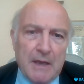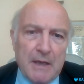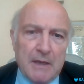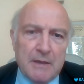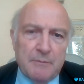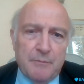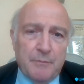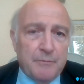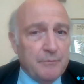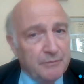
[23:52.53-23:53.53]

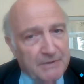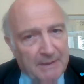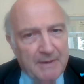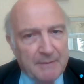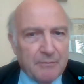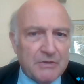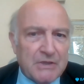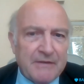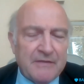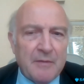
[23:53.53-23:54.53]
Some
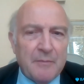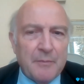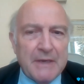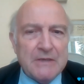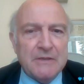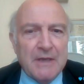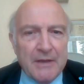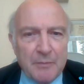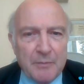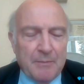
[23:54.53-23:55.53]
Conservative MPs and
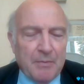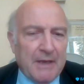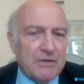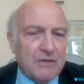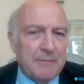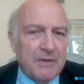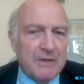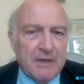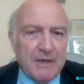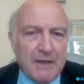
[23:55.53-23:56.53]
other people actually, both
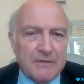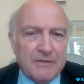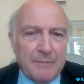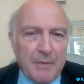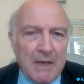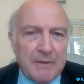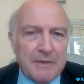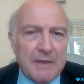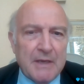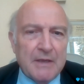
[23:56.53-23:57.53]
inside and outside
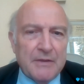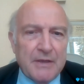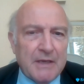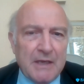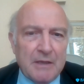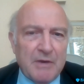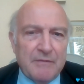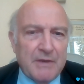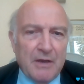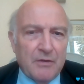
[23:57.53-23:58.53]
Parliament, thinking that
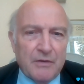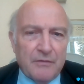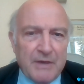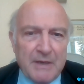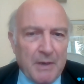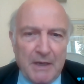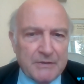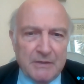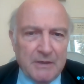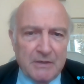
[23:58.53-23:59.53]
we've now got a free
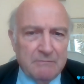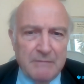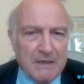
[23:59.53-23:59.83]
pass and it doesn't